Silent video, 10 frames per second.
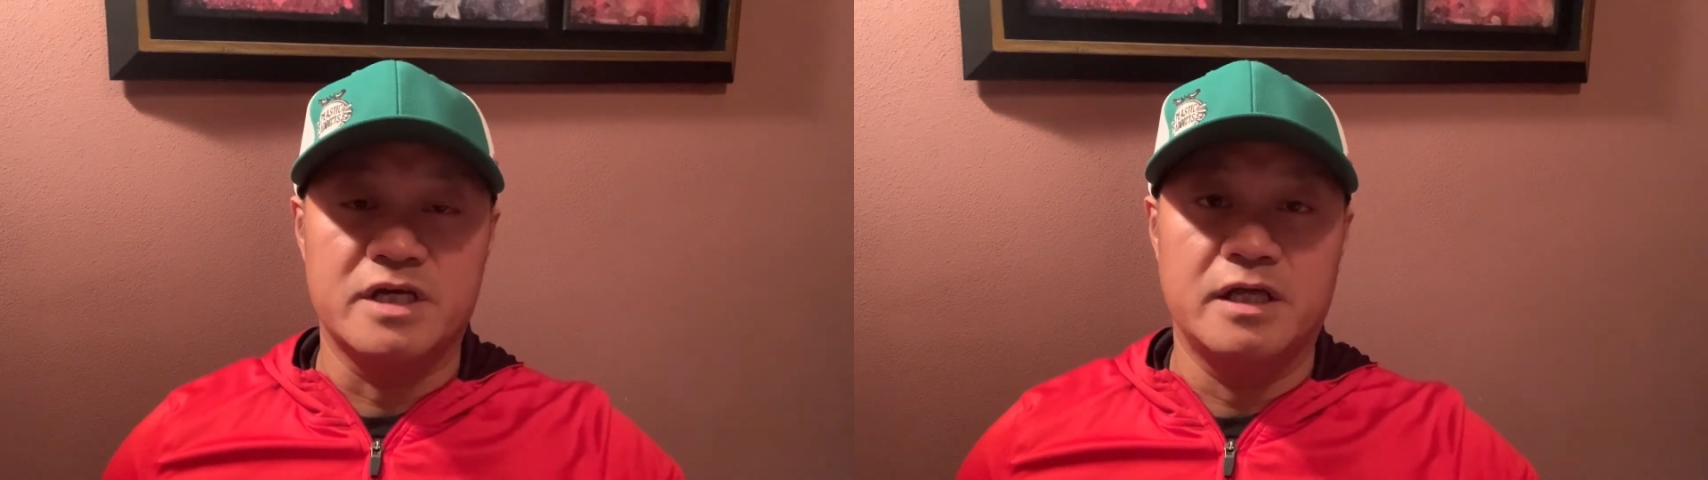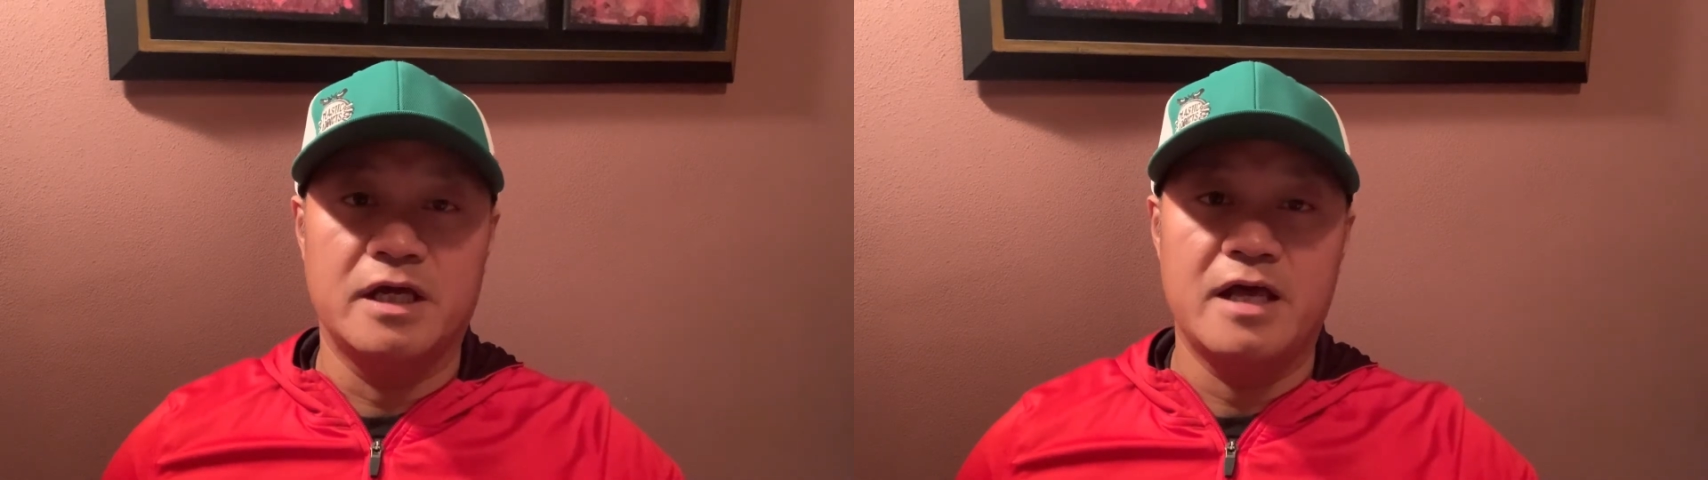
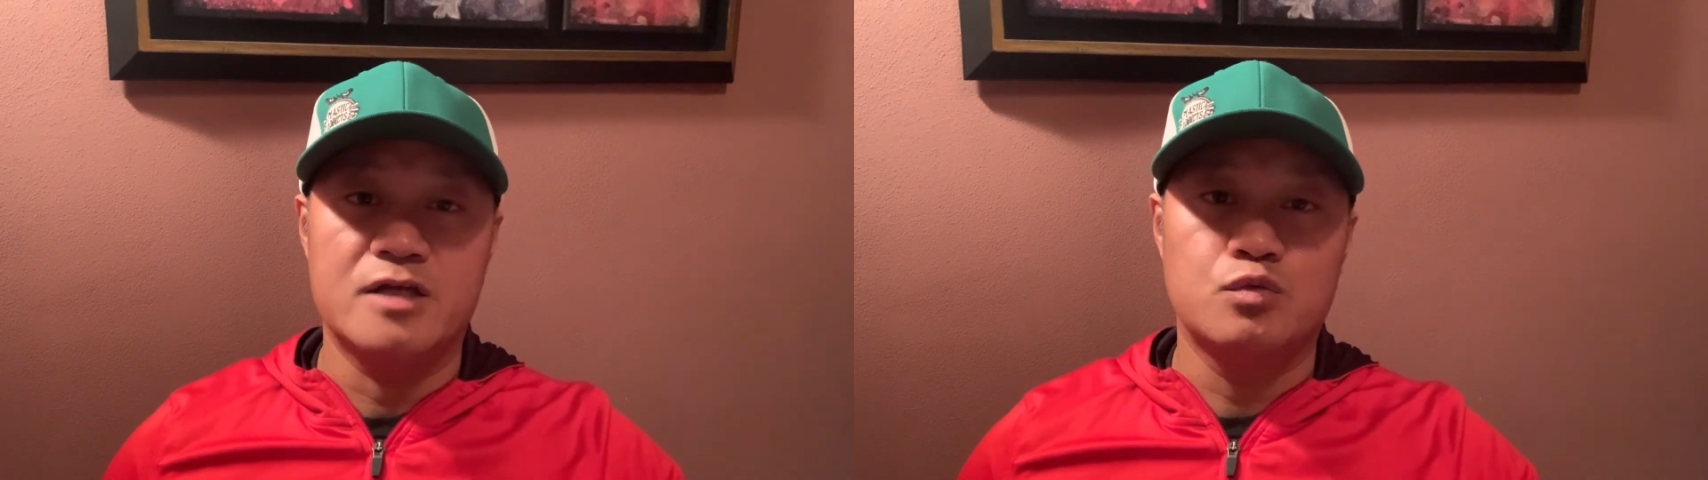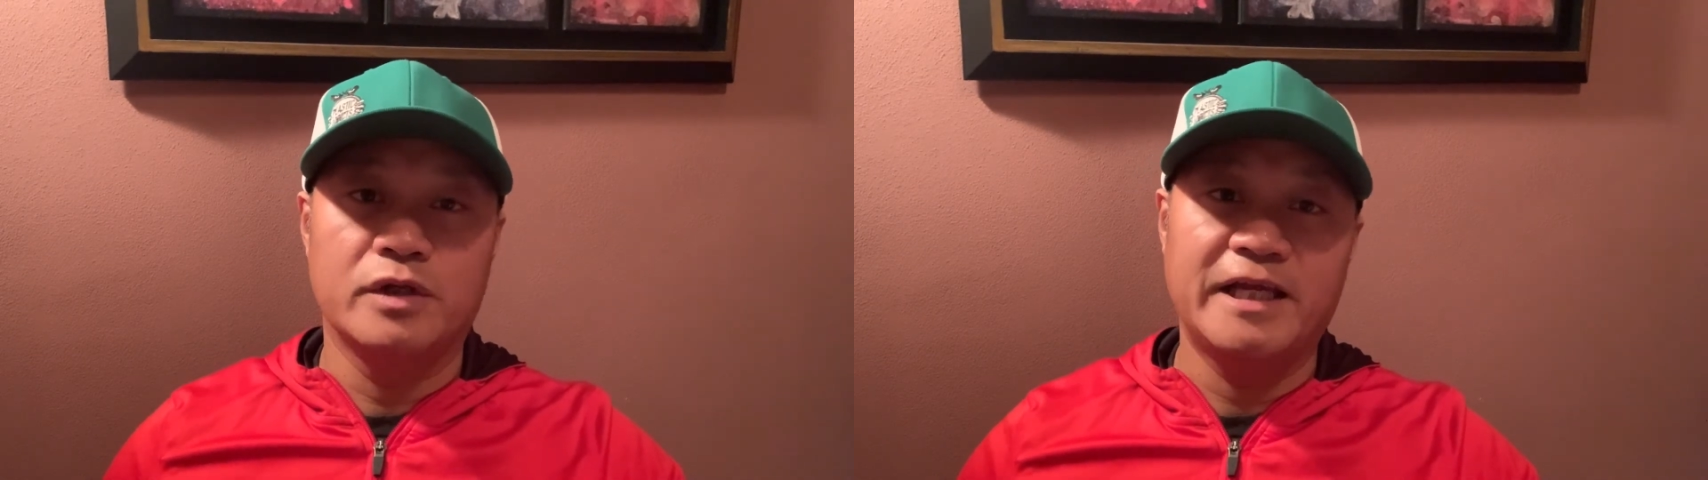It, it
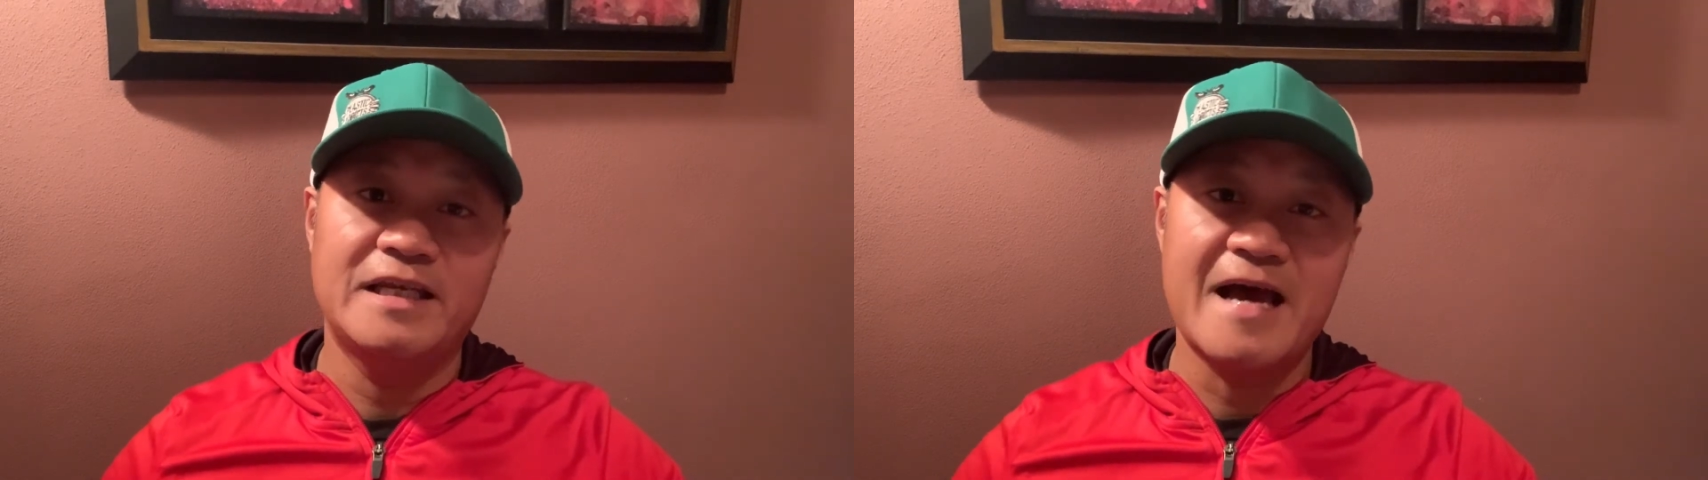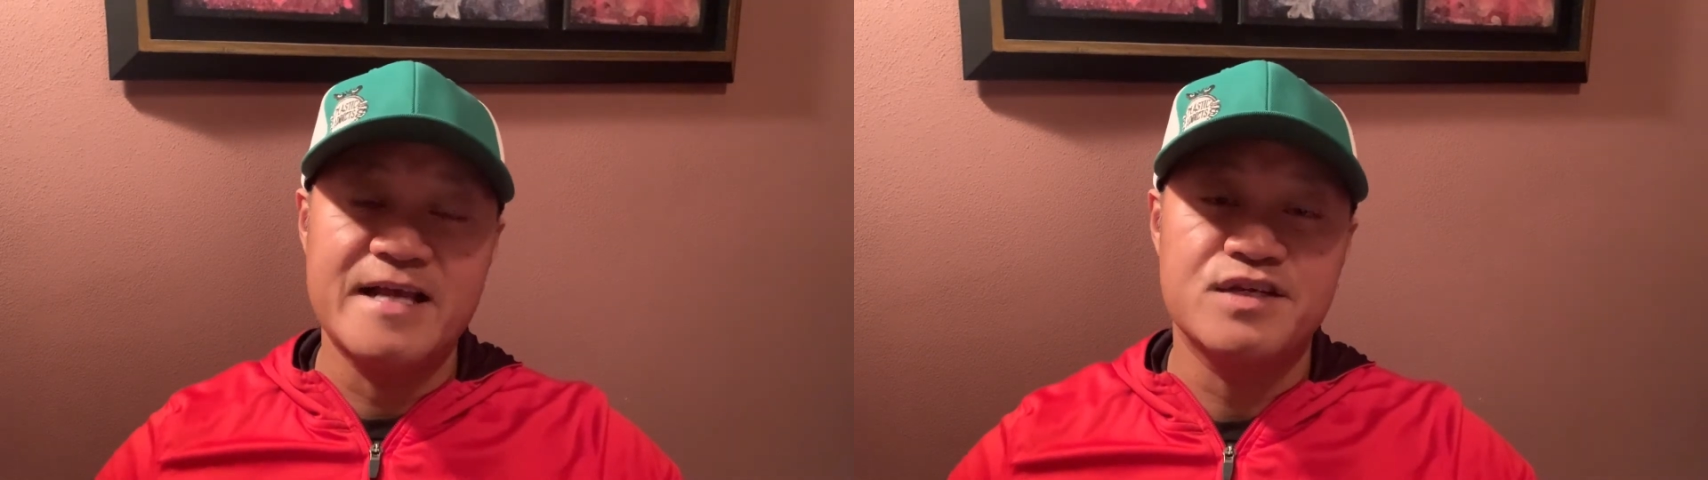has really
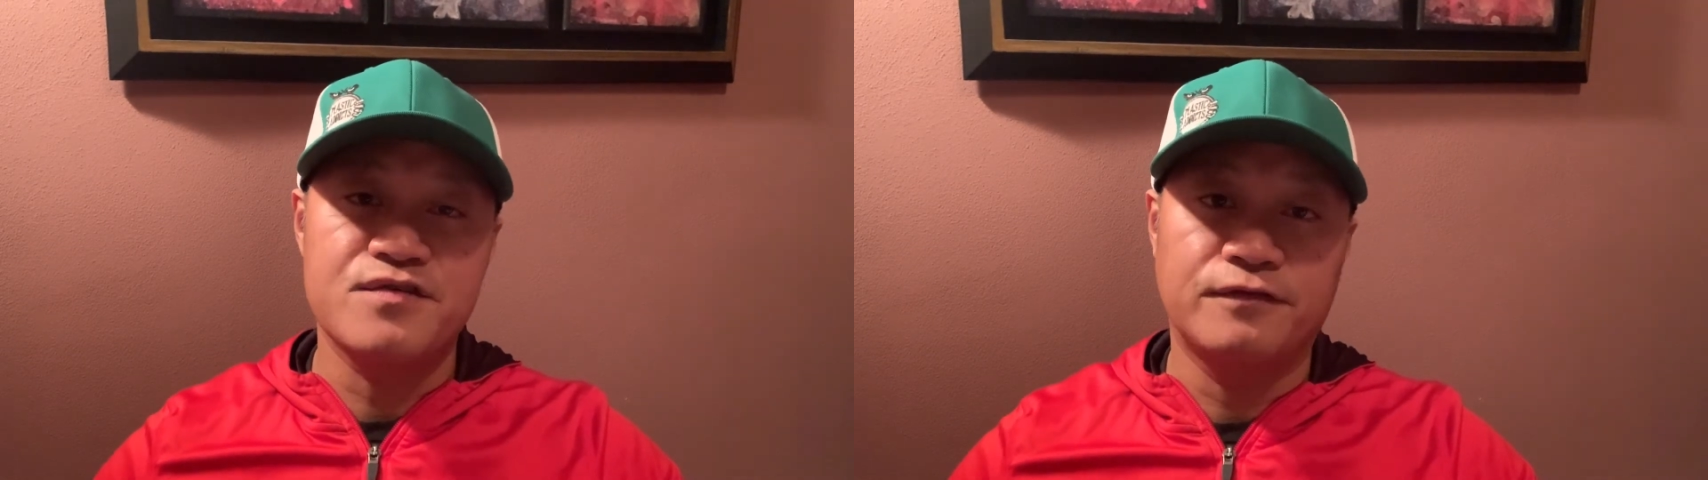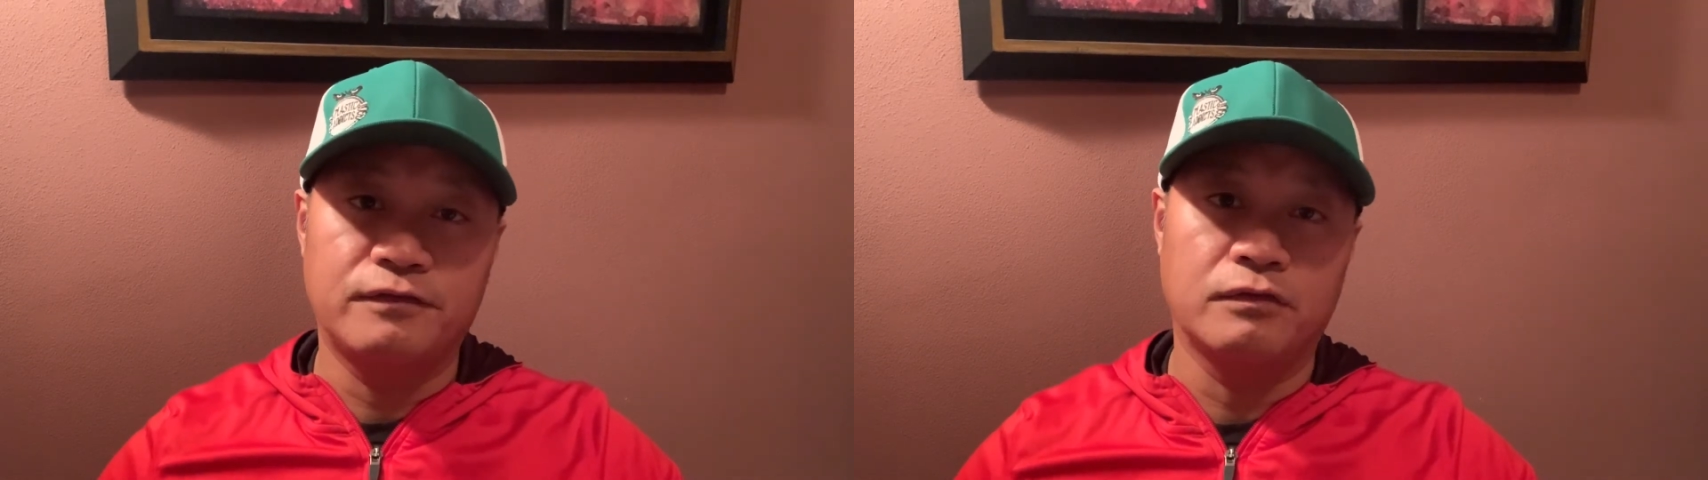nice